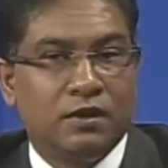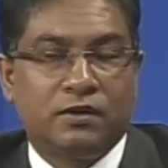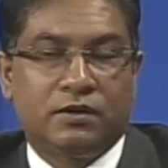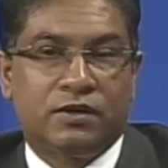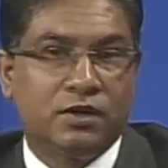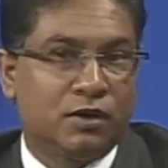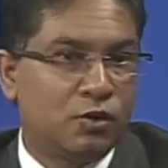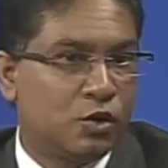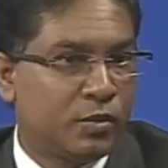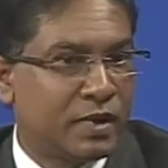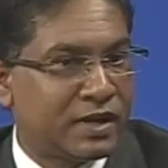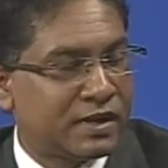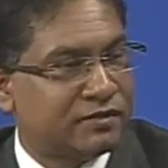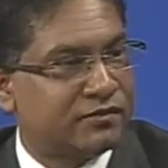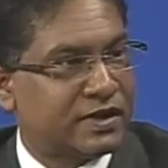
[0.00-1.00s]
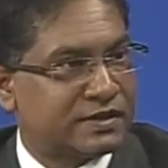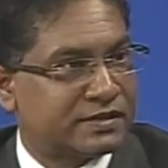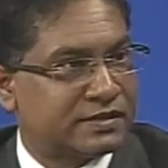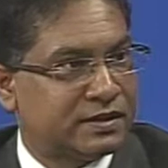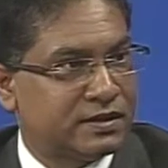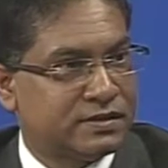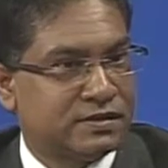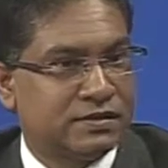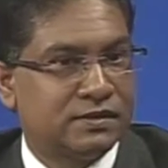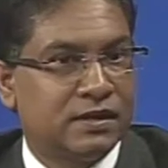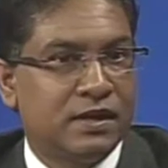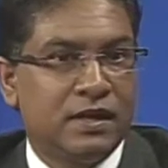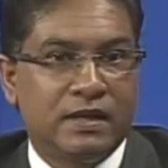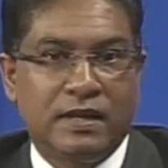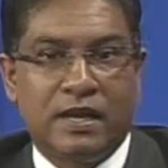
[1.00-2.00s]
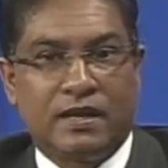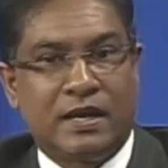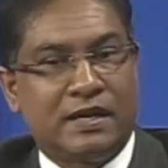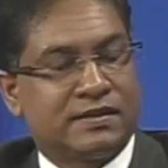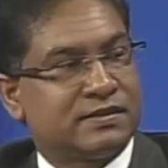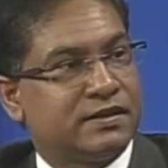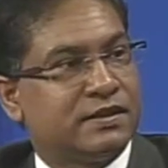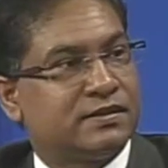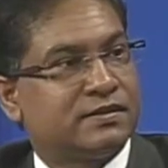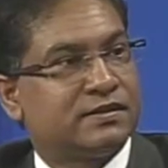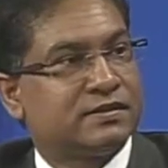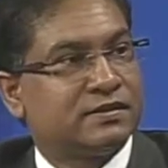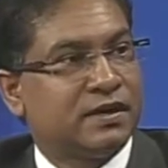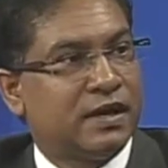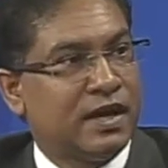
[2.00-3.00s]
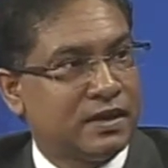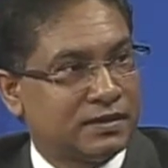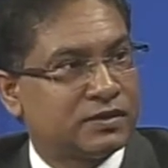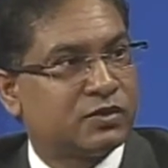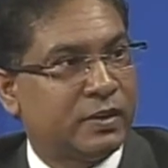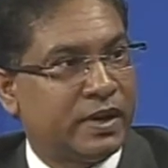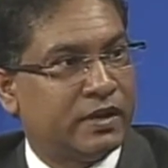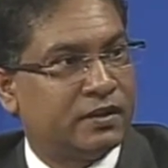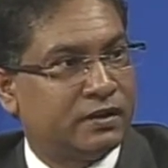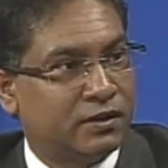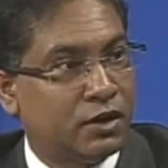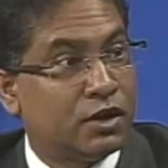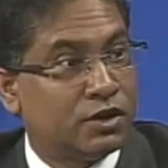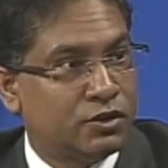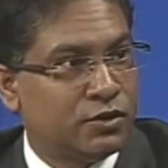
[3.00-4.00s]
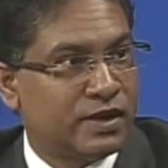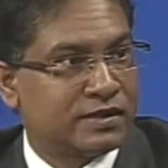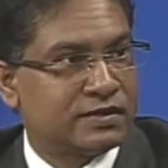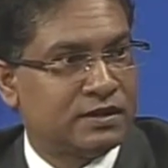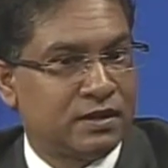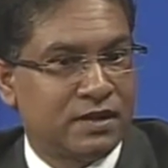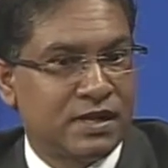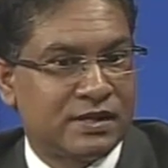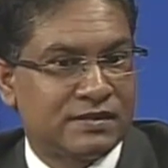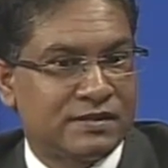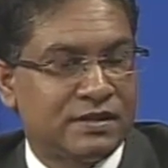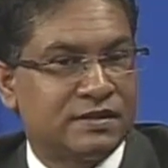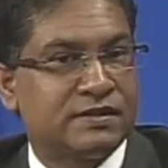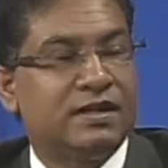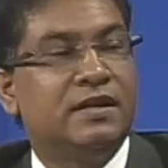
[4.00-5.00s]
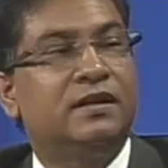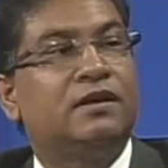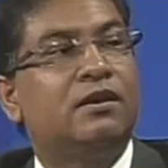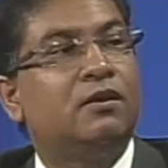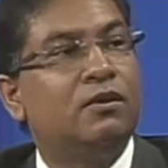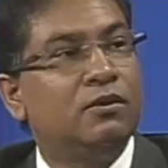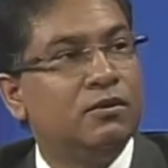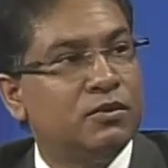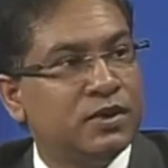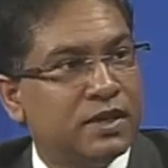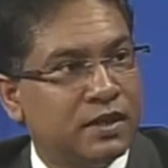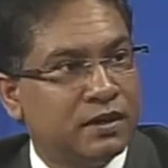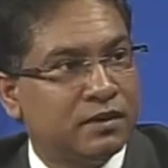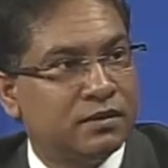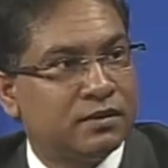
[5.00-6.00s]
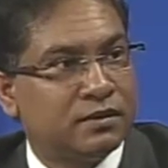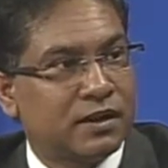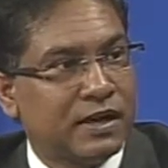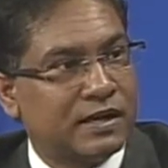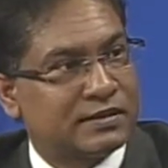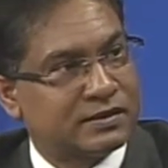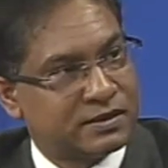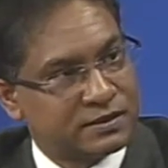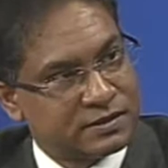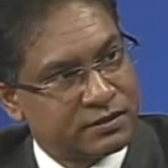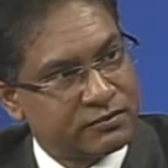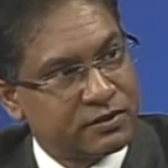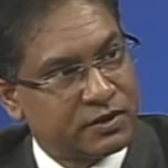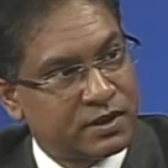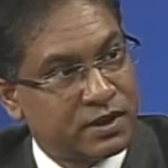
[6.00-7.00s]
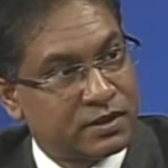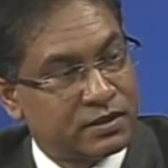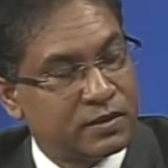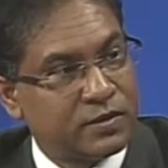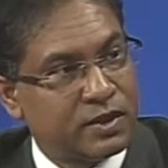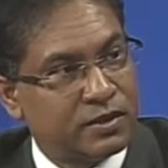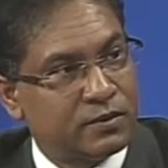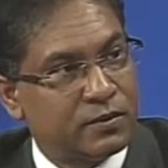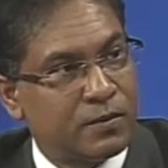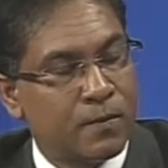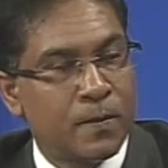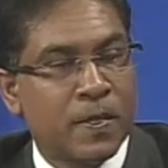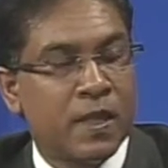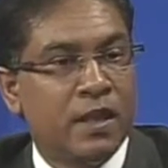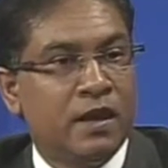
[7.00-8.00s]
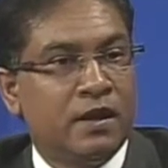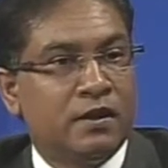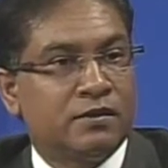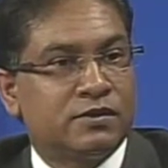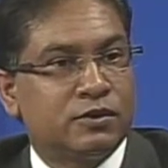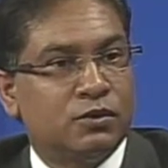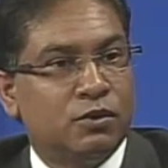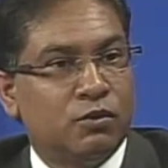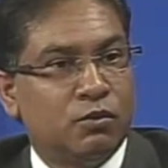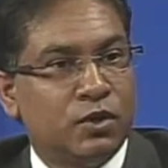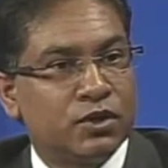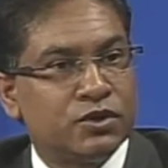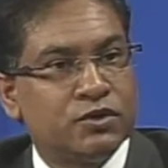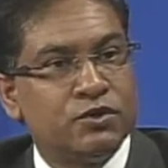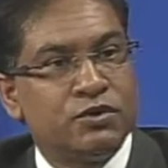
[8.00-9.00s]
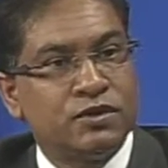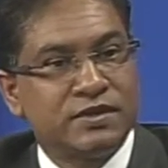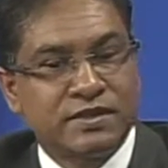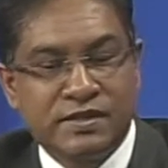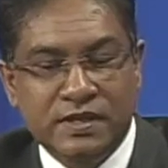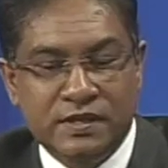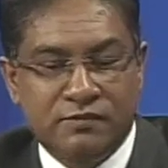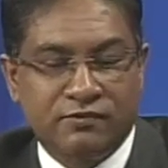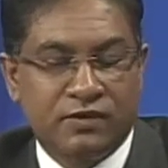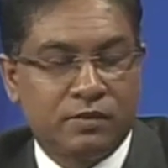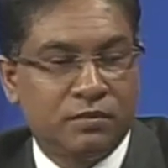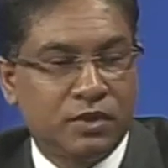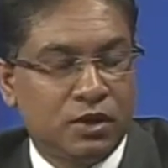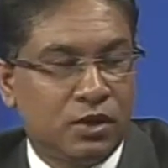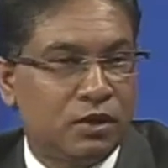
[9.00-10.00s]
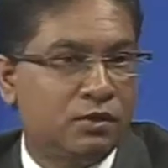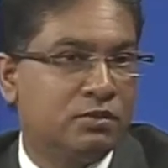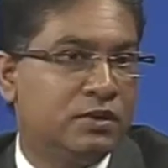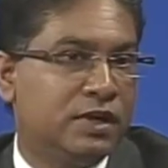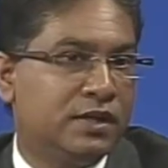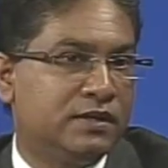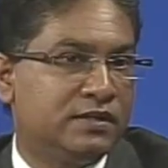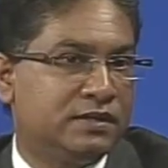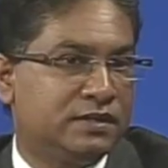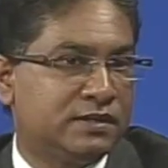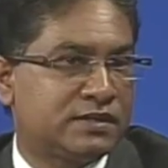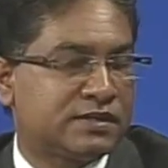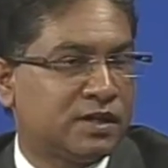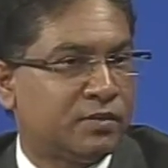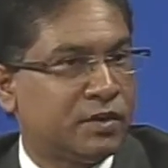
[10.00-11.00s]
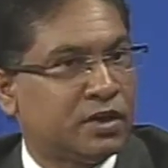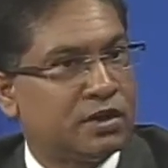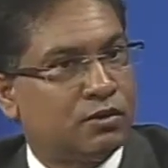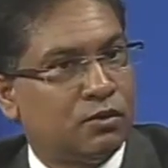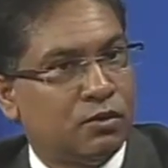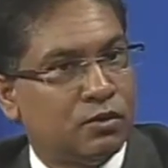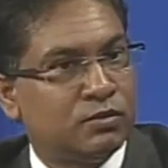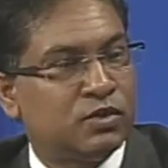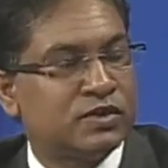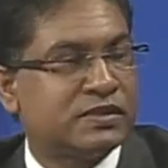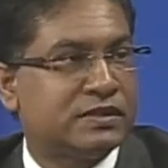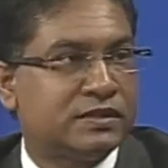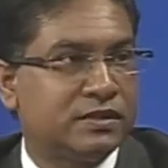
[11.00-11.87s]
to global investors than assets elsewhere, non-U.S. dollar assets, including assets in Trinidad and Tobago. So what you could see from now into summer and almost into